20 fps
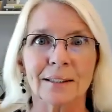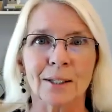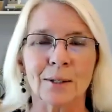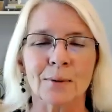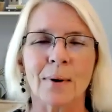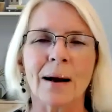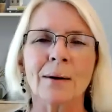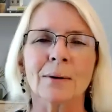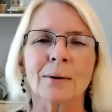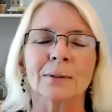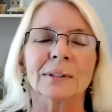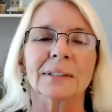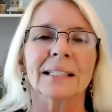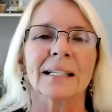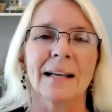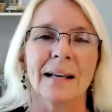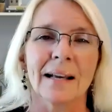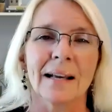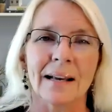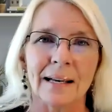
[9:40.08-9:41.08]
around
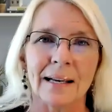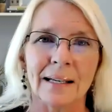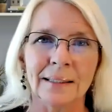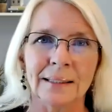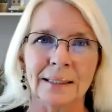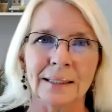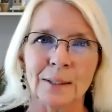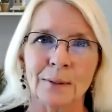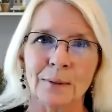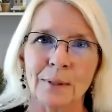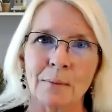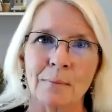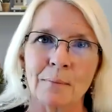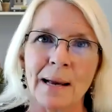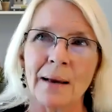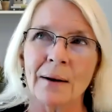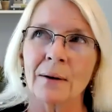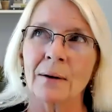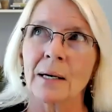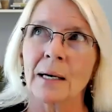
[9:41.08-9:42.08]
into a
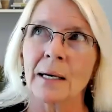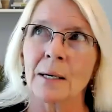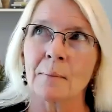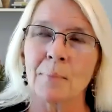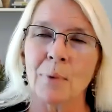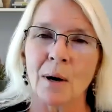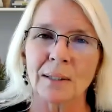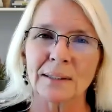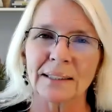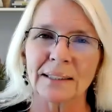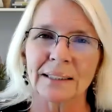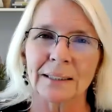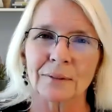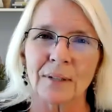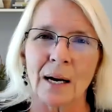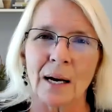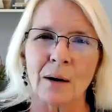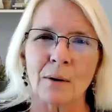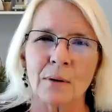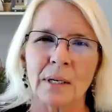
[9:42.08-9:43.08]
better and a positive
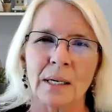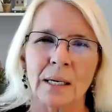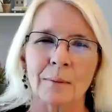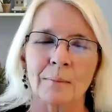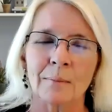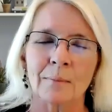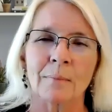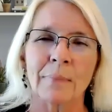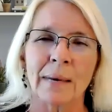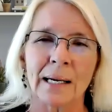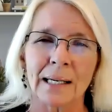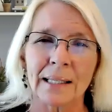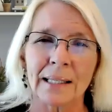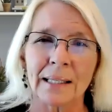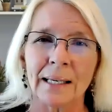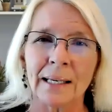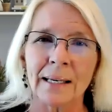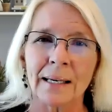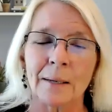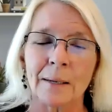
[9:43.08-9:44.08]
outcome, better
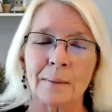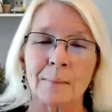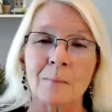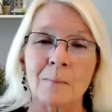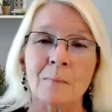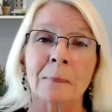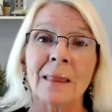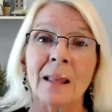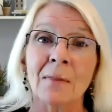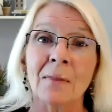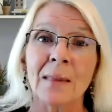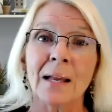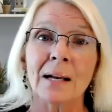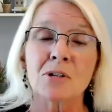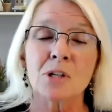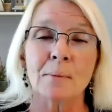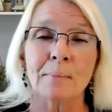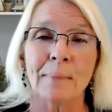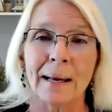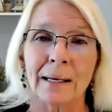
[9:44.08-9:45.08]
thinking, then
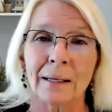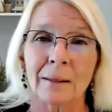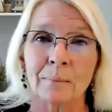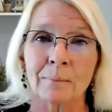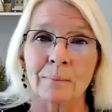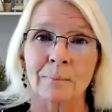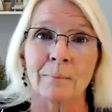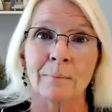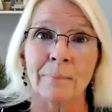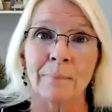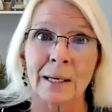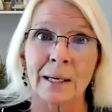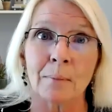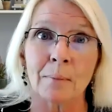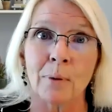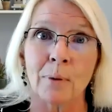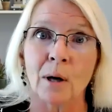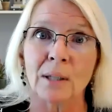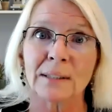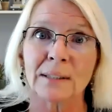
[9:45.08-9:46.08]
there's a better
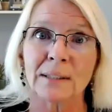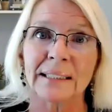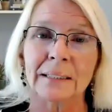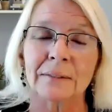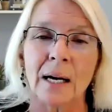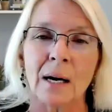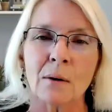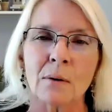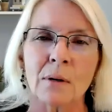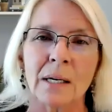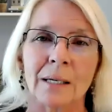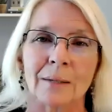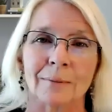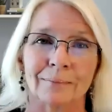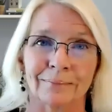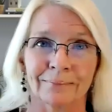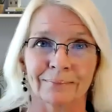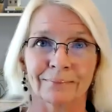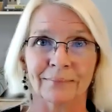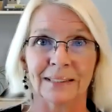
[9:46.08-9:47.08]
positive
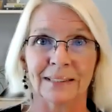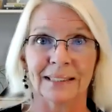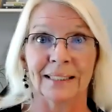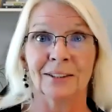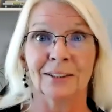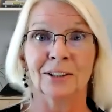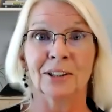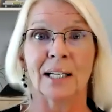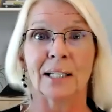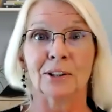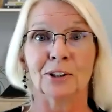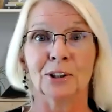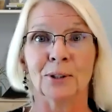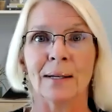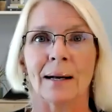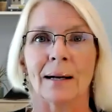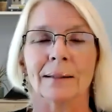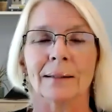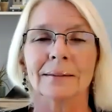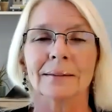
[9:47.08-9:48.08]
outcome. attached to
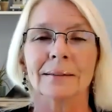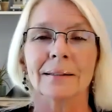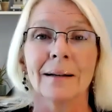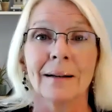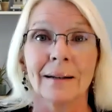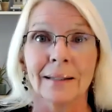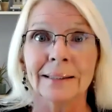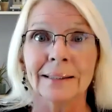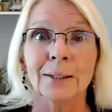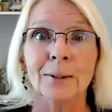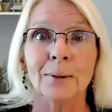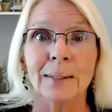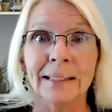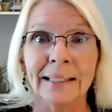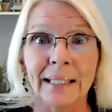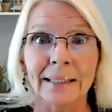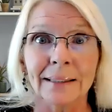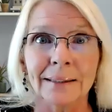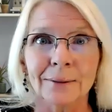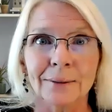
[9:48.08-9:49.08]
that. So
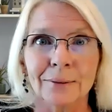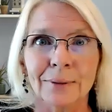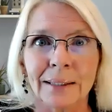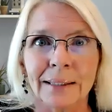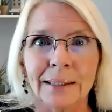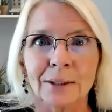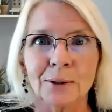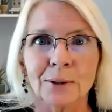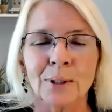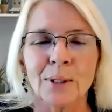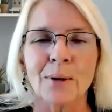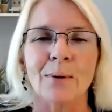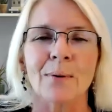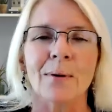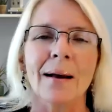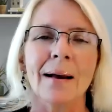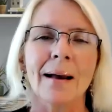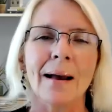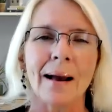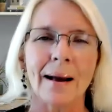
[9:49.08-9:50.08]
that is really
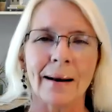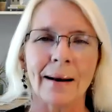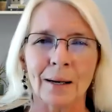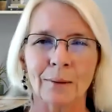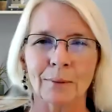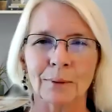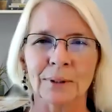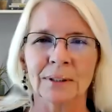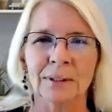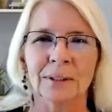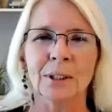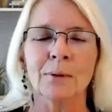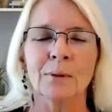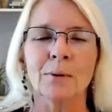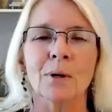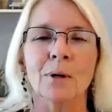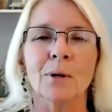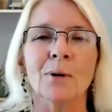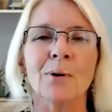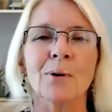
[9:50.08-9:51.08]
true. And I will do
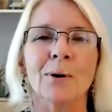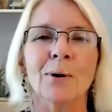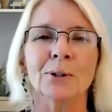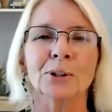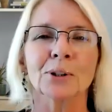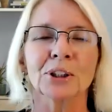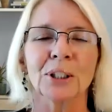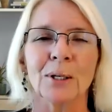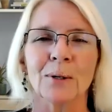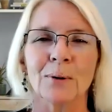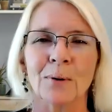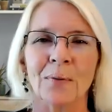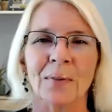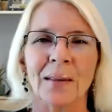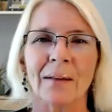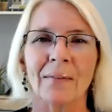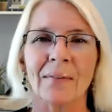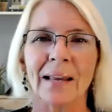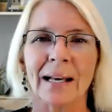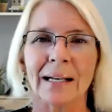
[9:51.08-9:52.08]
a long show on
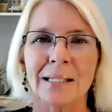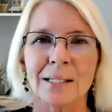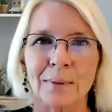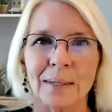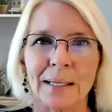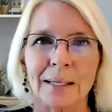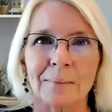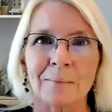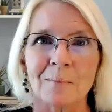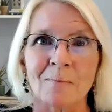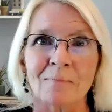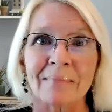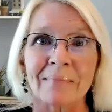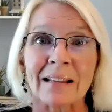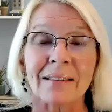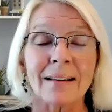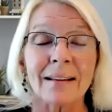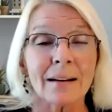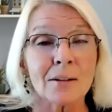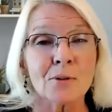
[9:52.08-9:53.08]
that next week.
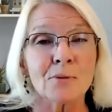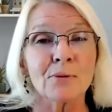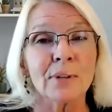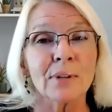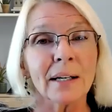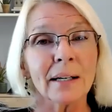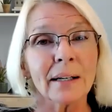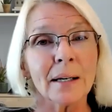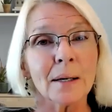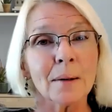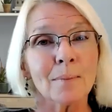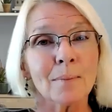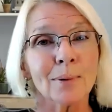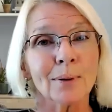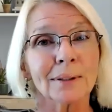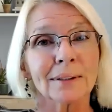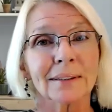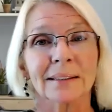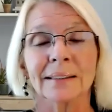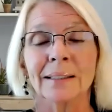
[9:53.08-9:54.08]
That is really
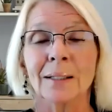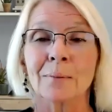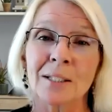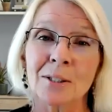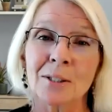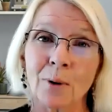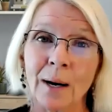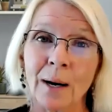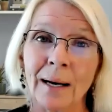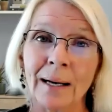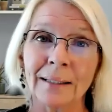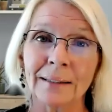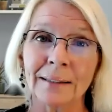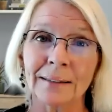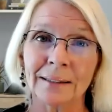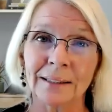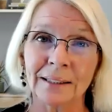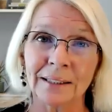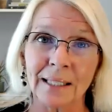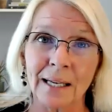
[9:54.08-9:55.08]
important that we
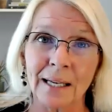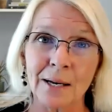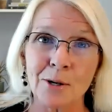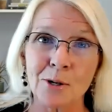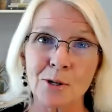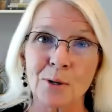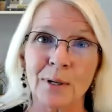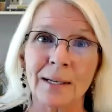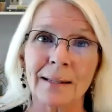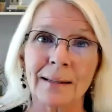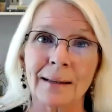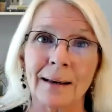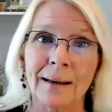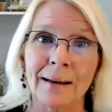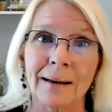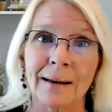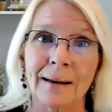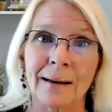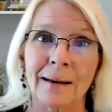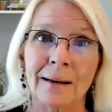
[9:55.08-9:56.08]
try to change our
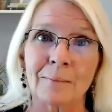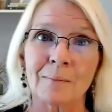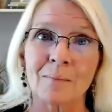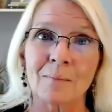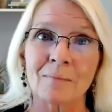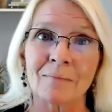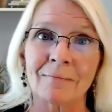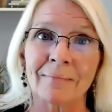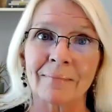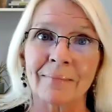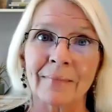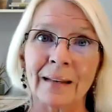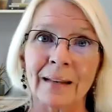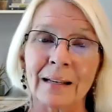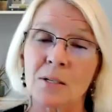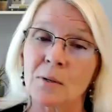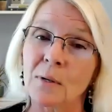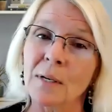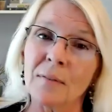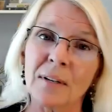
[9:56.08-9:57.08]
thinking.
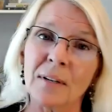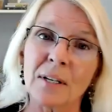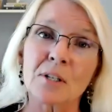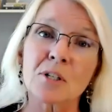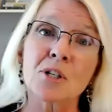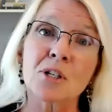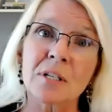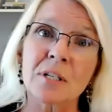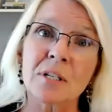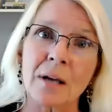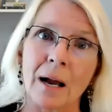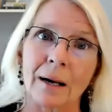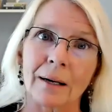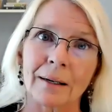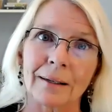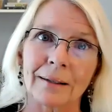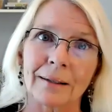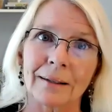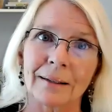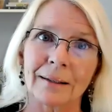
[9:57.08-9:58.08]
So if you're
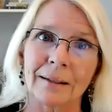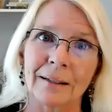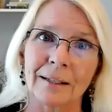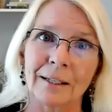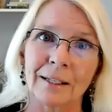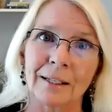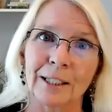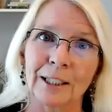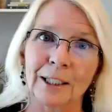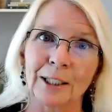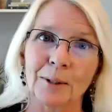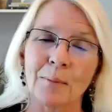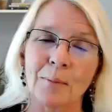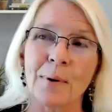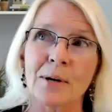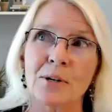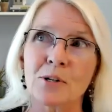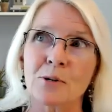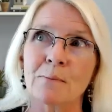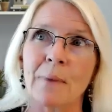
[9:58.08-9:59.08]
stuck,
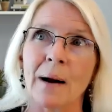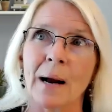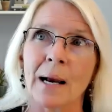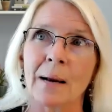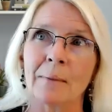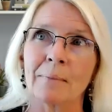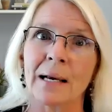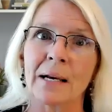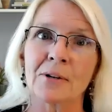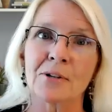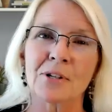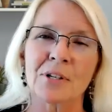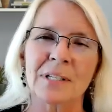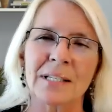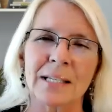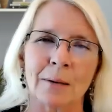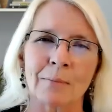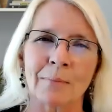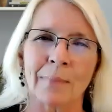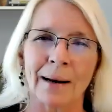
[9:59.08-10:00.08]
which my
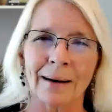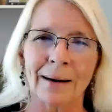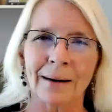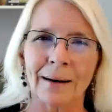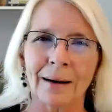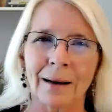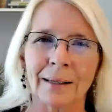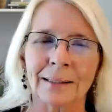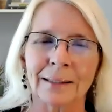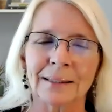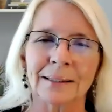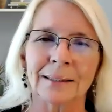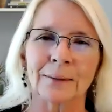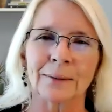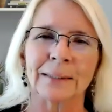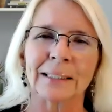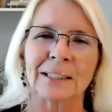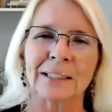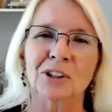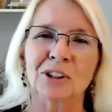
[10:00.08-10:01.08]
patients and my clients
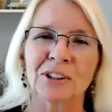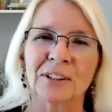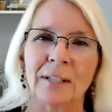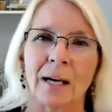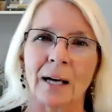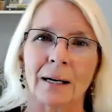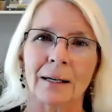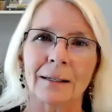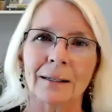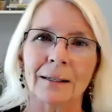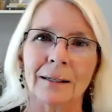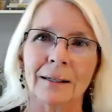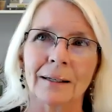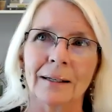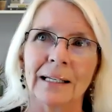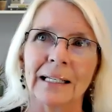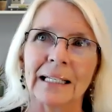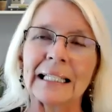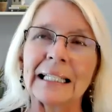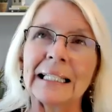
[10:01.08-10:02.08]
do, they're stuck
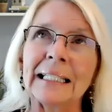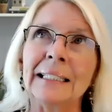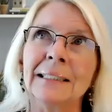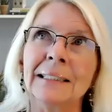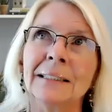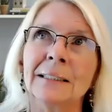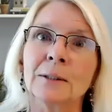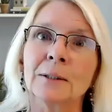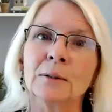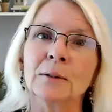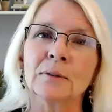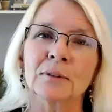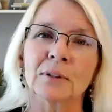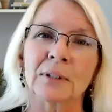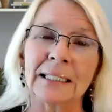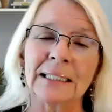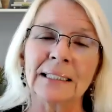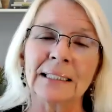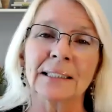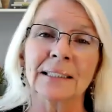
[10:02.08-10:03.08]
into,
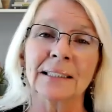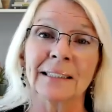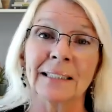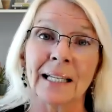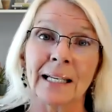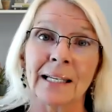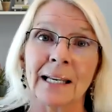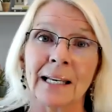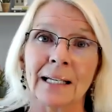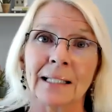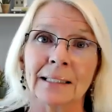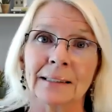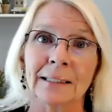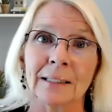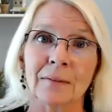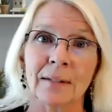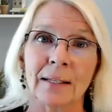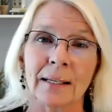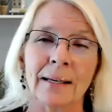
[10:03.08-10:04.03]
for instance, that negative